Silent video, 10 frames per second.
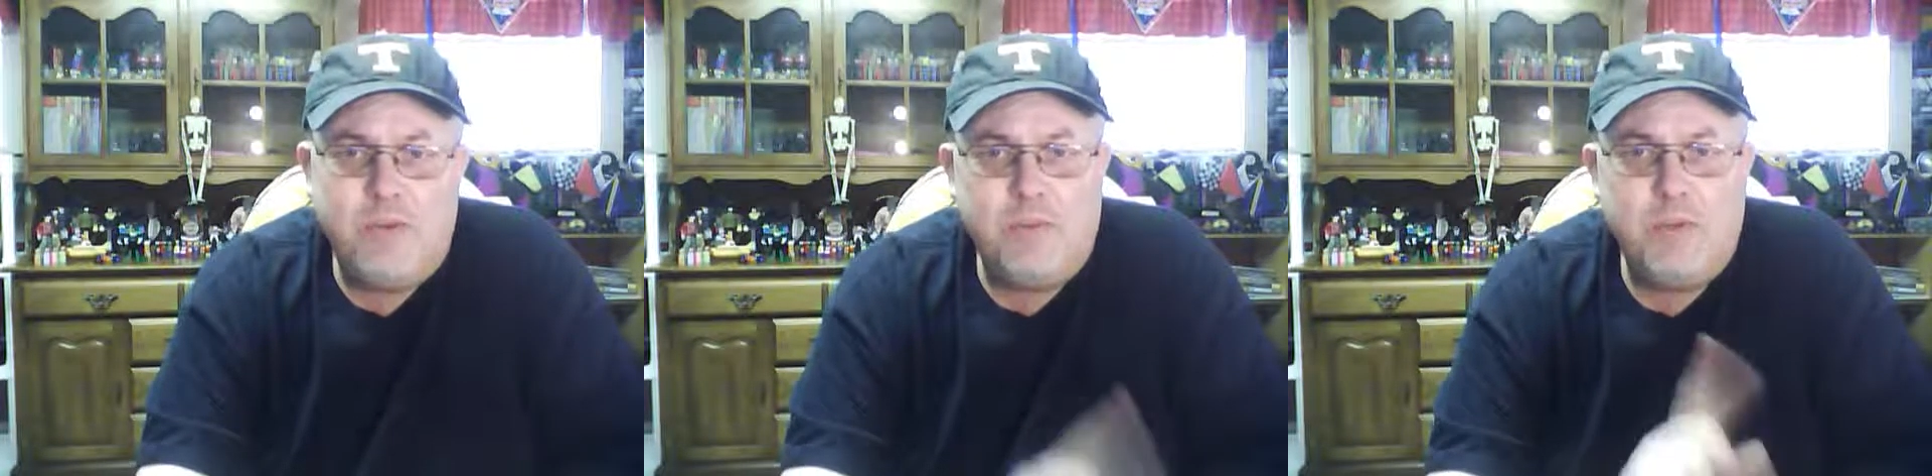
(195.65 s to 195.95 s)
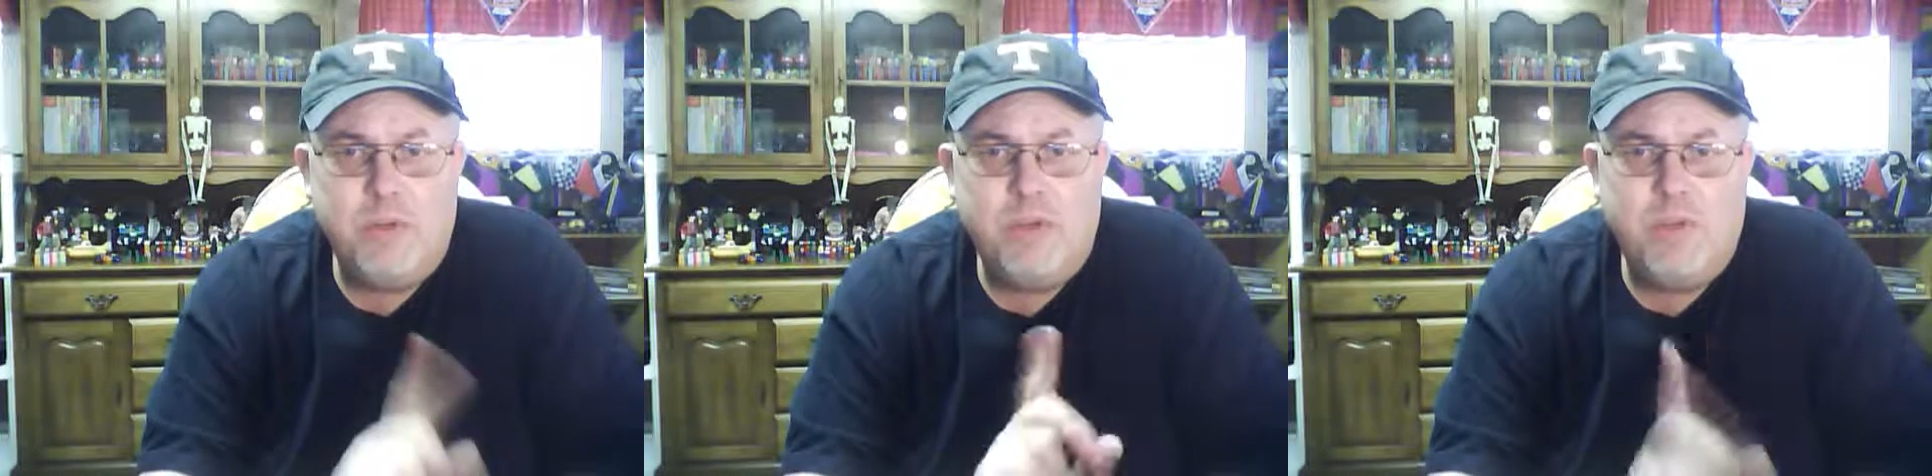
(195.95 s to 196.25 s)
and I'm
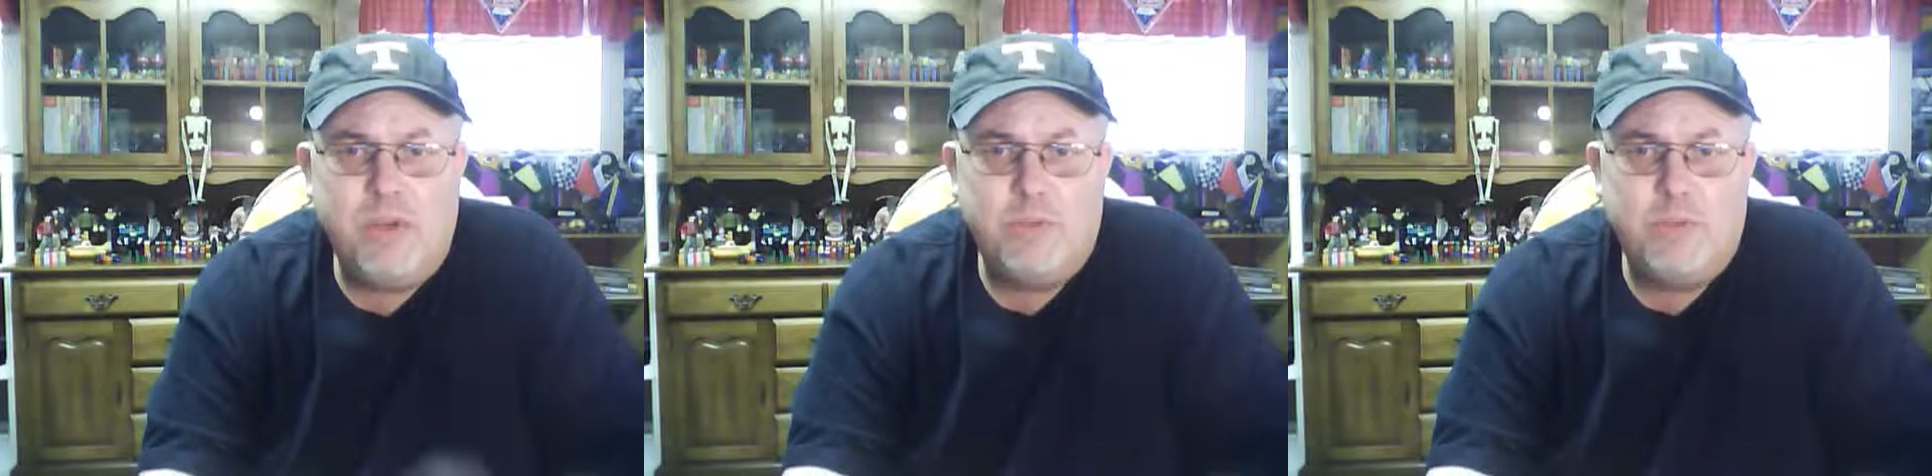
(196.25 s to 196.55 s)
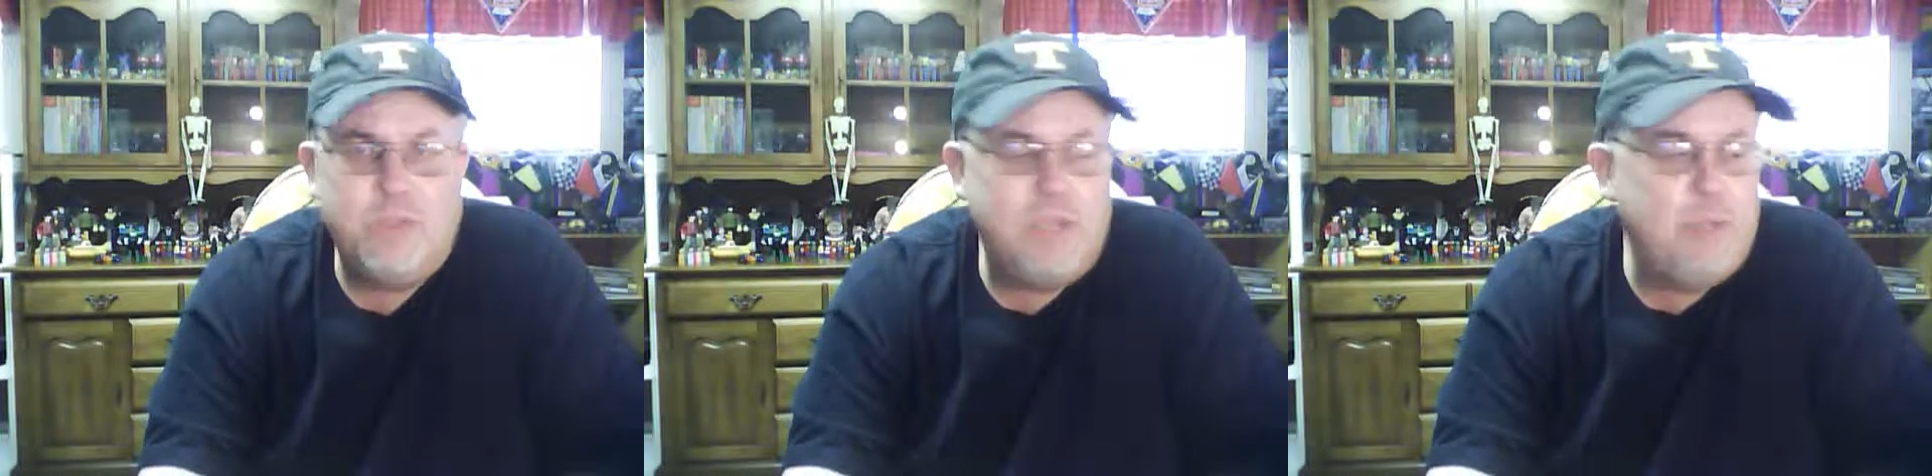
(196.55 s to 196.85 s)
going to do that
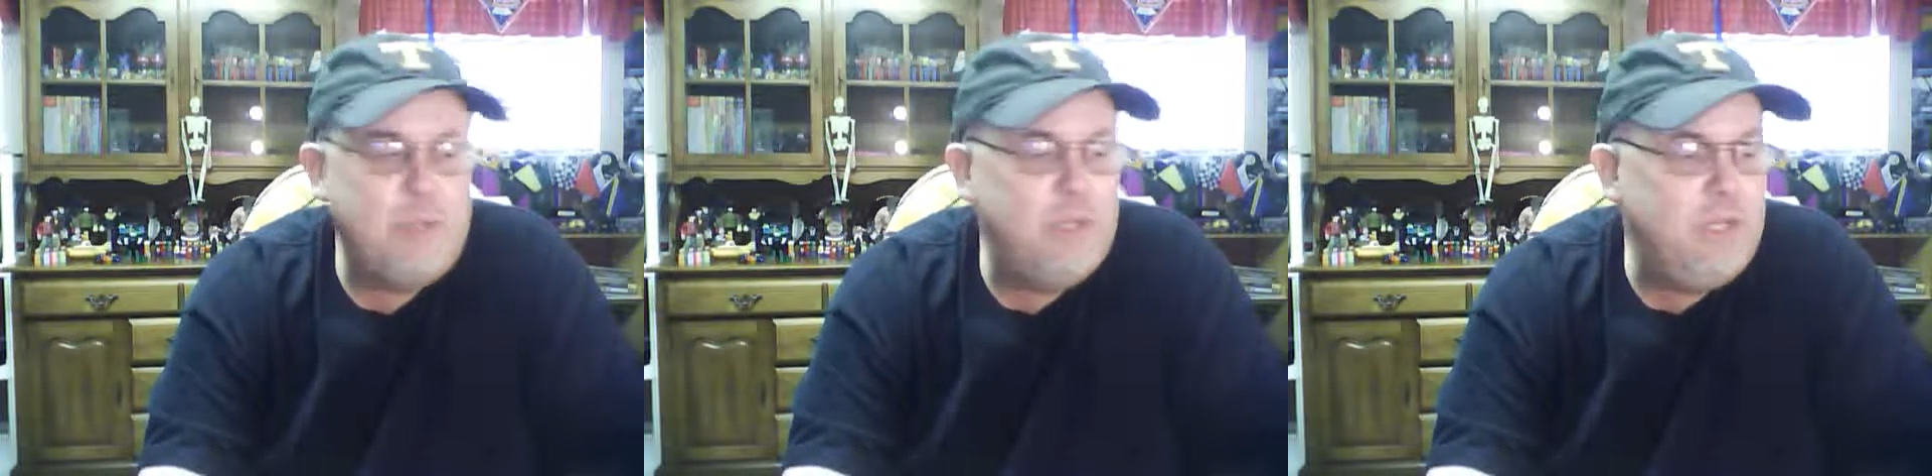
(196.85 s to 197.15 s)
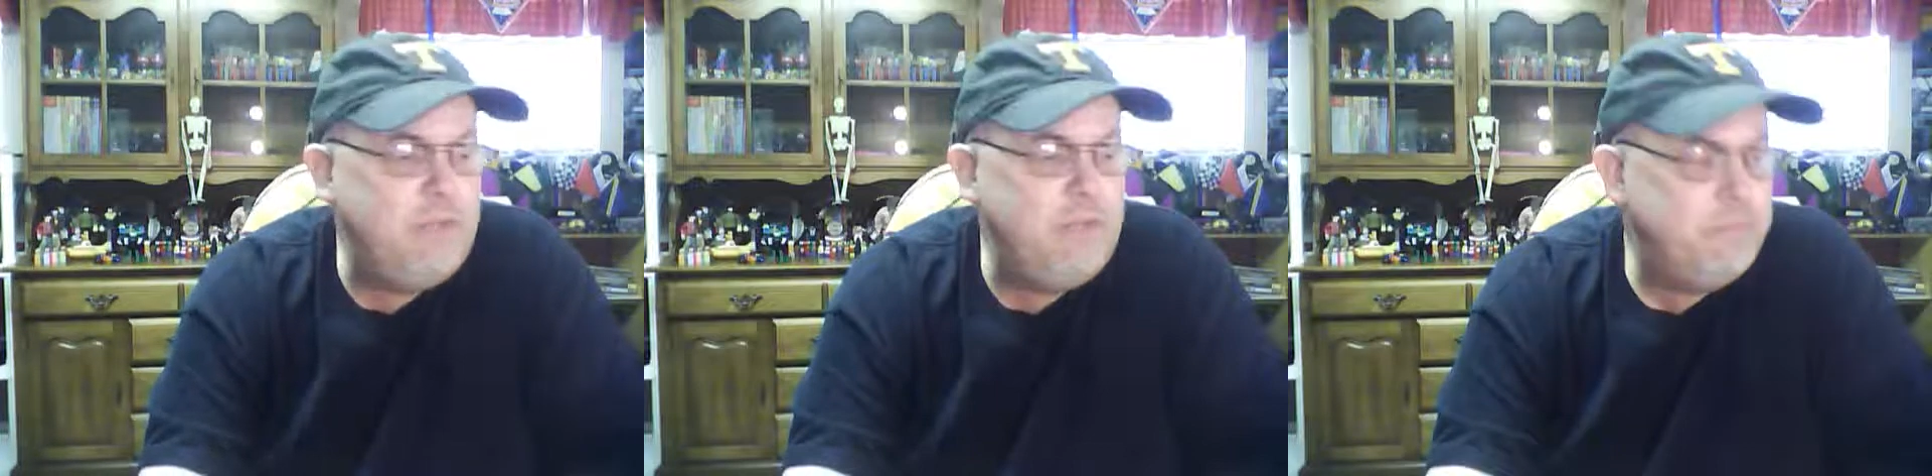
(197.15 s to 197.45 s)
one separately.